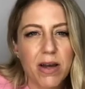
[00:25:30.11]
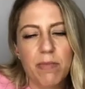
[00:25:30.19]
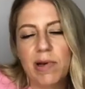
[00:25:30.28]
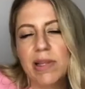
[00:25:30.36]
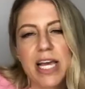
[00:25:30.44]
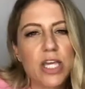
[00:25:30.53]

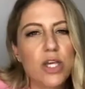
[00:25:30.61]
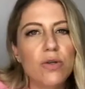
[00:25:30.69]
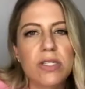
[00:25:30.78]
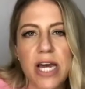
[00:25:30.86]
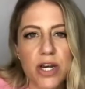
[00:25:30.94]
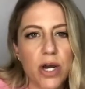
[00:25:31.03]
But like you
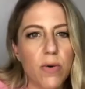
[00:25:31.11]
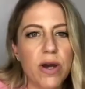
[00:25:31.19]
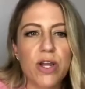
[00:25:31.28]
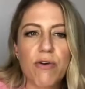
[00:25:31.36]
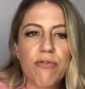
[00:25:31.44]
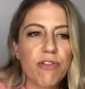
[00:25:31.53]
said,
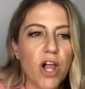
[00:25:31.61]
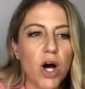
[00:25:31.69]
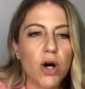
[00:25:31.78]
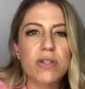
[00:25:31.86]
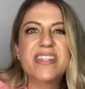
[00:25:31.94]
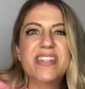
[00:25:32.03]
knowing your
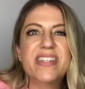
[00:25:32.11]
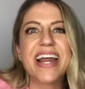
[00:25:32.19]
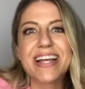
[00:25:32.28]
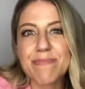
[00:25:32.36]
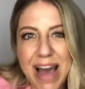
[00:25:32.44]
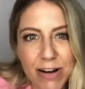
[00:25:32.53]
flow, setting
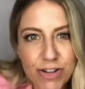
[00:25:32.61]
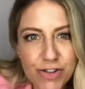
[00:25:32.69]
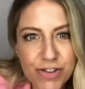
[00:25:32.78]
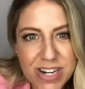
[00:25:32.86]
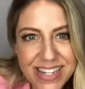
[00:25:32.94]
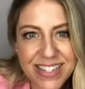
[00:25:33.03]

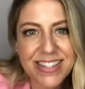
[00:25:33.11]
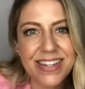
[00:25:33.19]
boundaries,